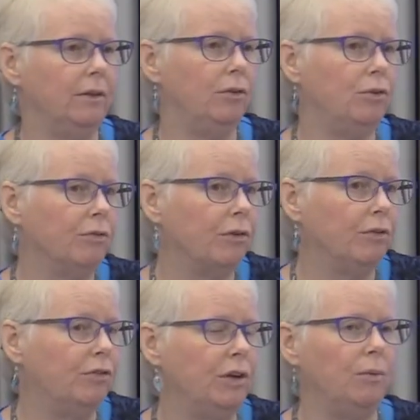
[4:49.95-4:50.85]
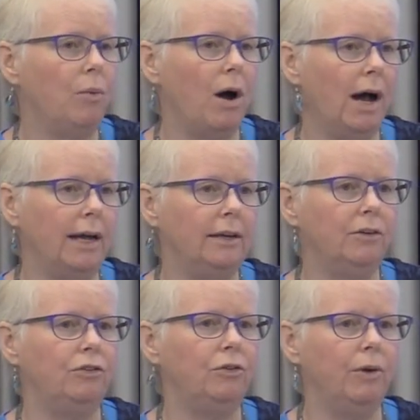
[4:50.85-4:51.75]

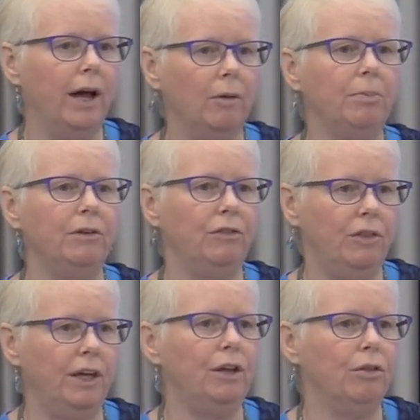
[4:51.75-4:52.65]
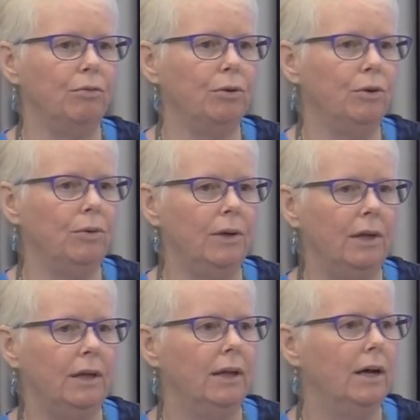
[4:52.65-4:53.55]
university-wide, to help us think through
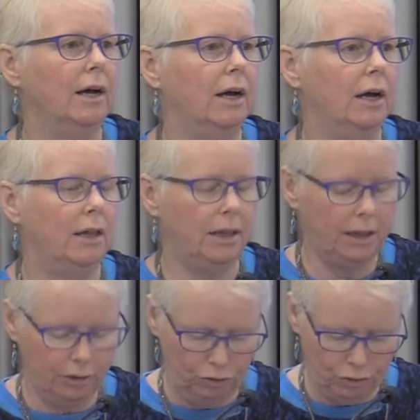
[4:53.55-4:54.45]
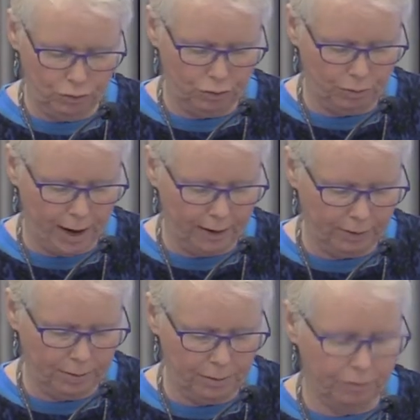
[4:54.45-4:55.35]
the issues around them.